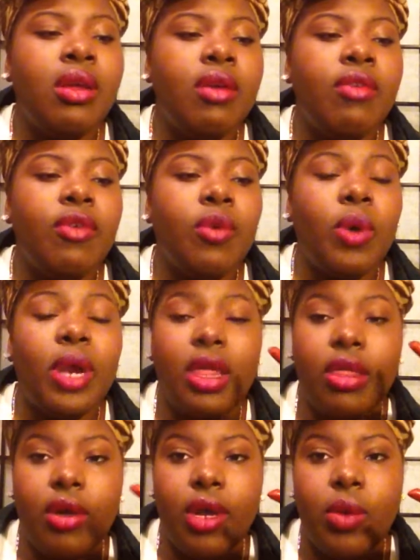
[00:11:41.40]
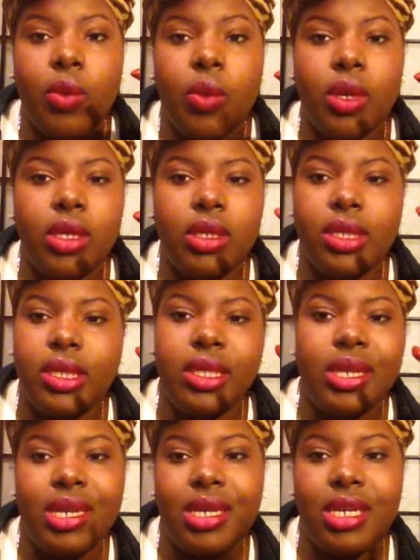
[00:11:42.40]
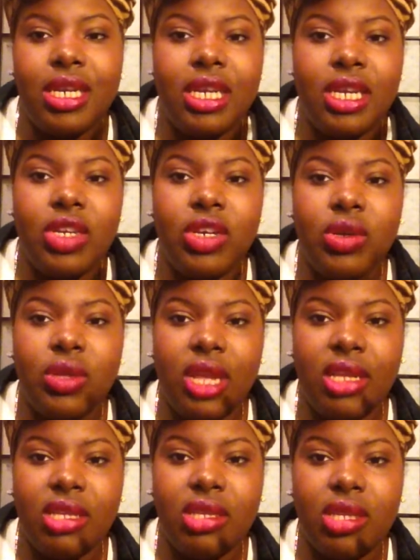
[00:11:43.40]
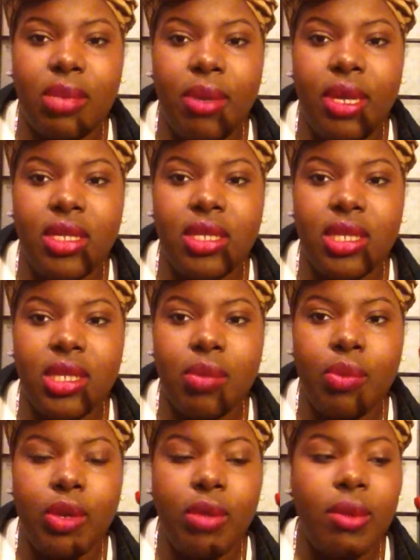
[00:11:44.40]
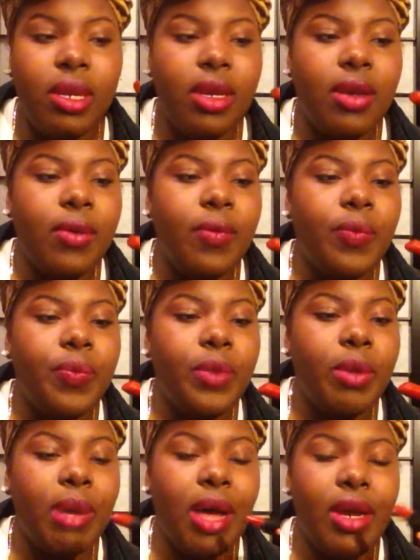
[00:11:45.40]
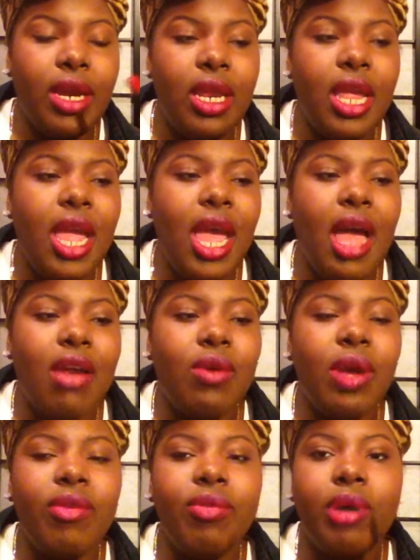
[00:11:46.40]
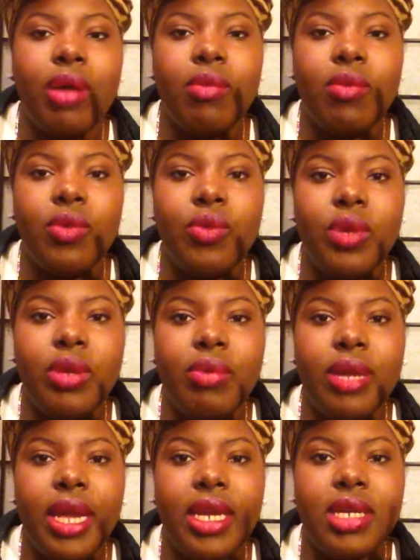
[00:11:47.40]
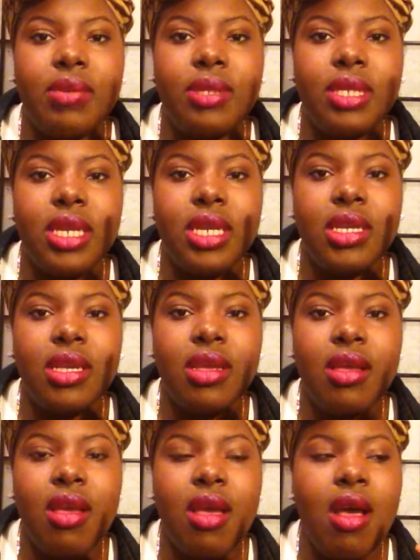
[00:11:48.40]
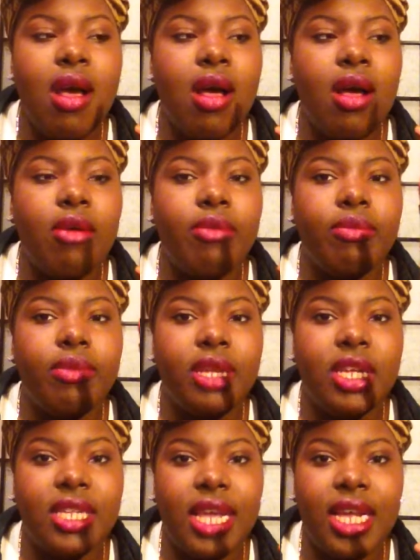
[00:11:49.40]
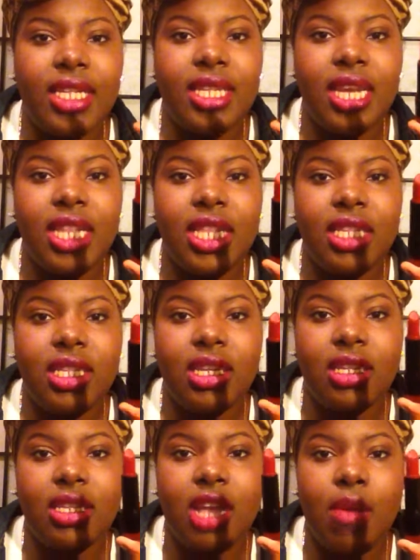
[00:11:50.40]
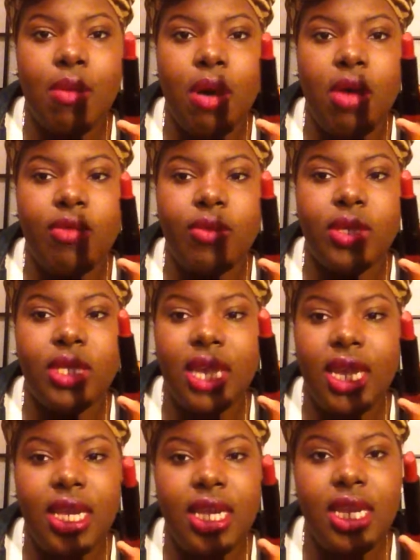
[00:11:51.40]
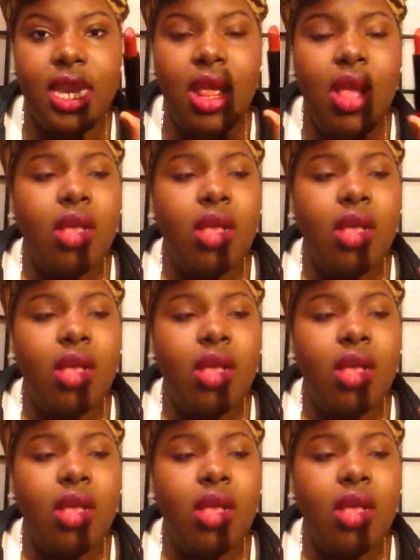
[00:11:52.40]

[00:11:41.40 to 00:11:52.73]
for what I thought it was, you know, that's the biggest disappointment about it. I don't have a problem with reapplying lipstick, because like I said, this does come off once I eat,